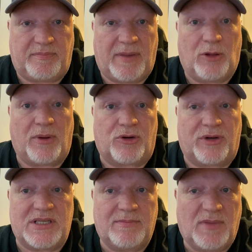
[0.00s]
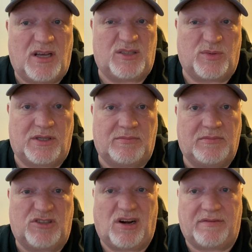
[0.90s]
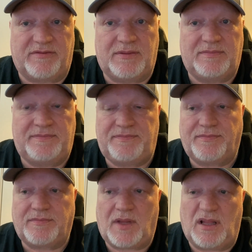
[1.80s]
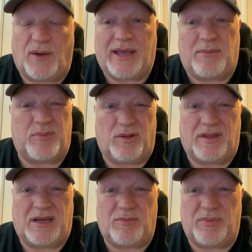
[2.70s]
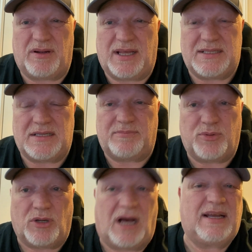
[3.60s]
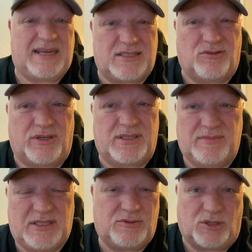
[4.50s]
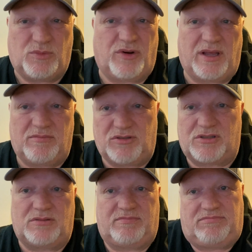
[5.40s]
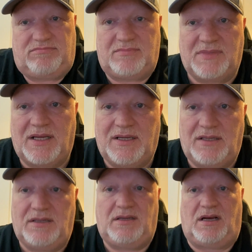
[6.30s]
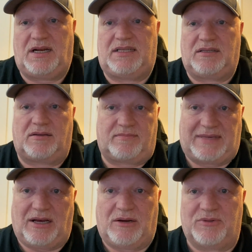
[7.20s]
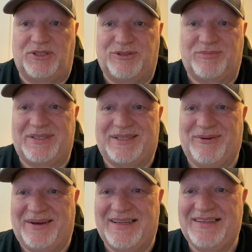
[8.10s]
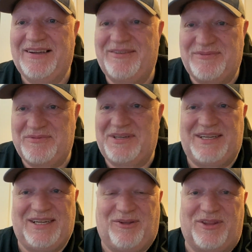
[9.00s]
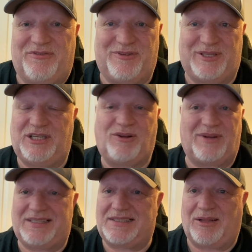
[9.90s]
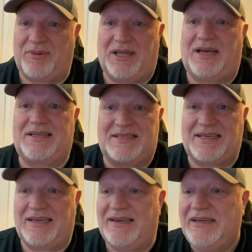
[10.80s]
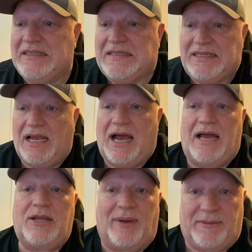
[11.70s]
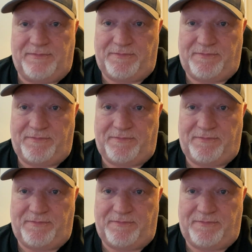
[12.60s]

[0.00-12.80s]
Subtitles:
elbow grease, hard work, graft. Now I am beyond that. I'm a bit lazy, but I'll get it sorted. Don't worry. I need to get out and do something, don't I? You're not the first. You don't need to tell me that. I can see it. Anyway,